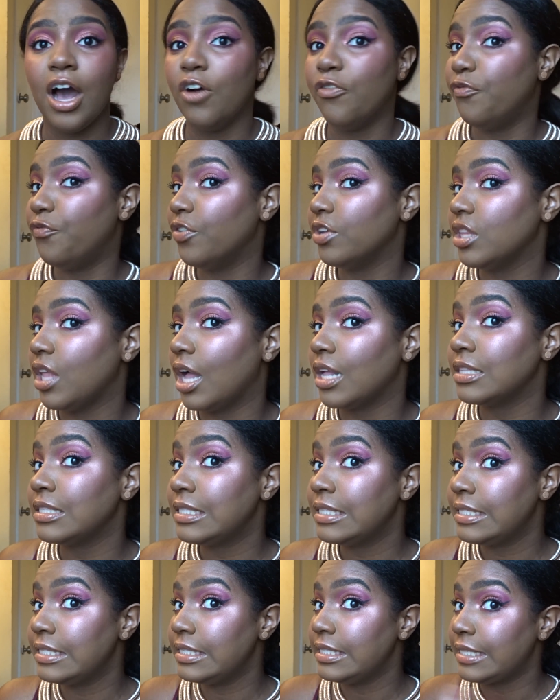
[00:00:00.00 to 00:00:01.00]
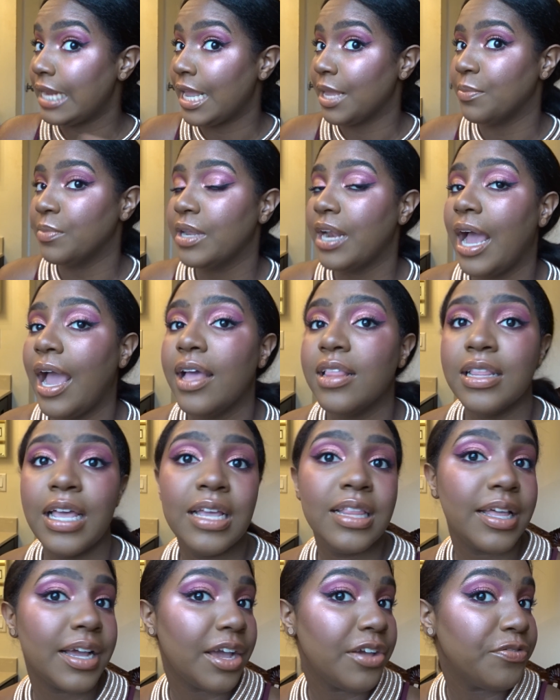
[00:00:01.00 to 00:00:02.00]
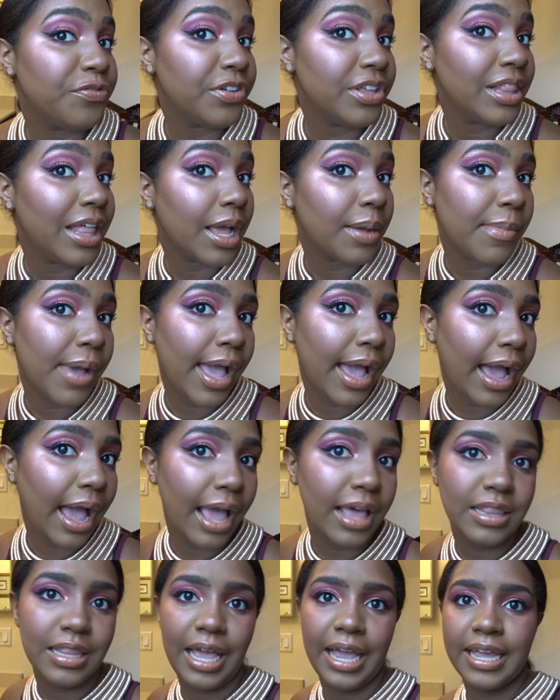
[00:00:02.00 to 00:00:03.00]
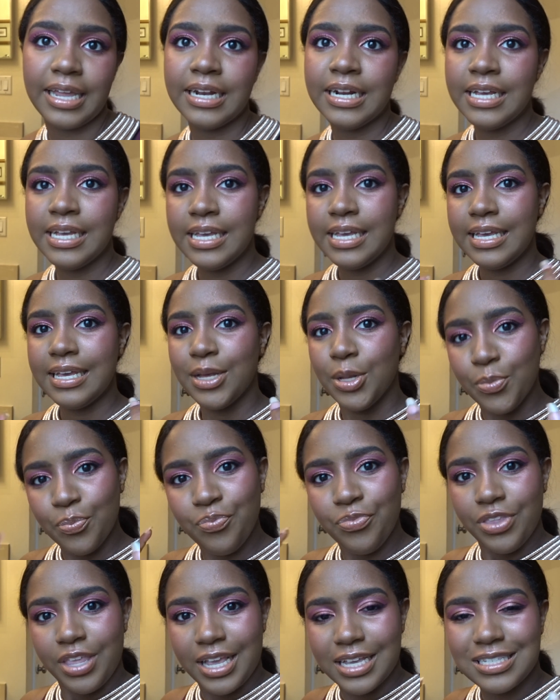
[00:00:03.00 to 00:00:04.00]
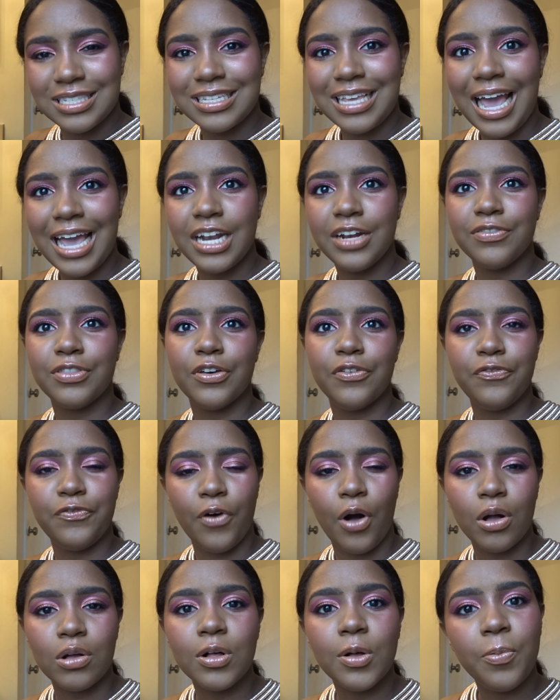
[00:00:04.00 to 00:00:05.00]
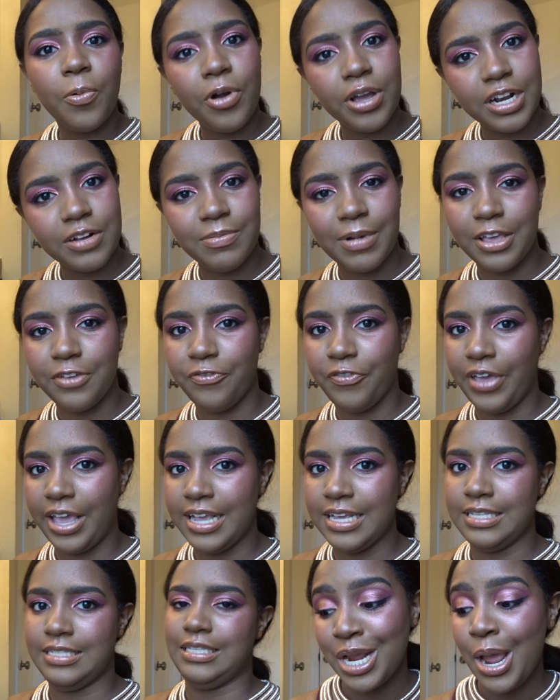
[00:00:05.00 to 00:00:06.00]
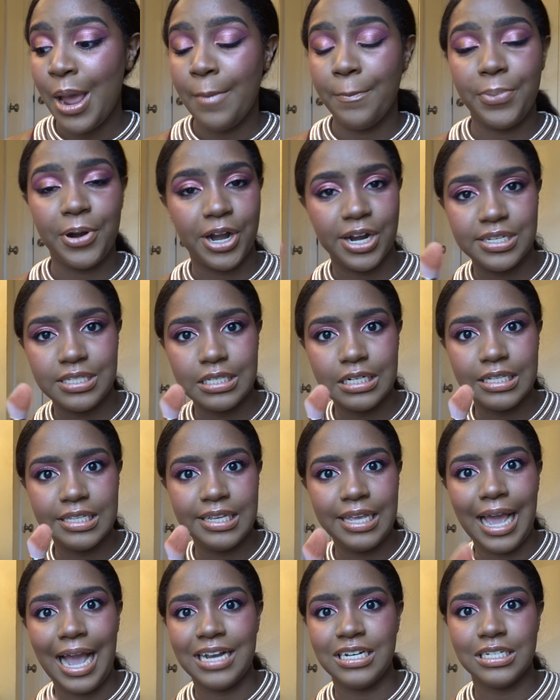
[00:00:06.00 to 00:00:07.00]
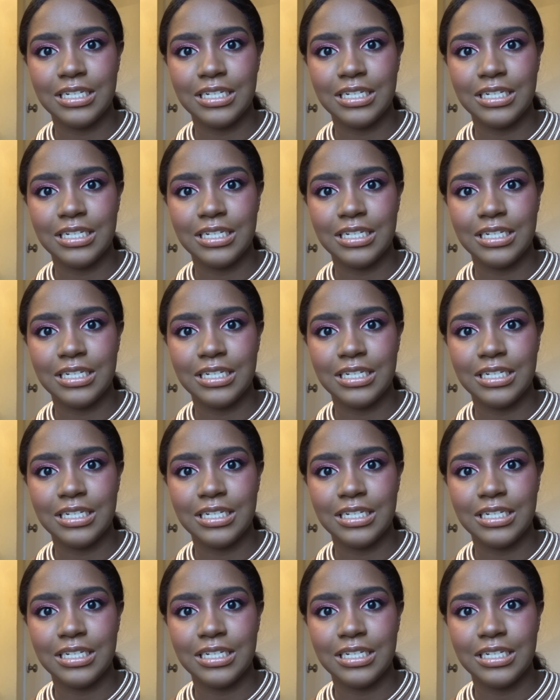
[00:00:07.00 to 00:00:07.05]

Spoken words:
a full-on statement highlight. Like, I feel like my highlight is kind of the focal point of my face. Personally, I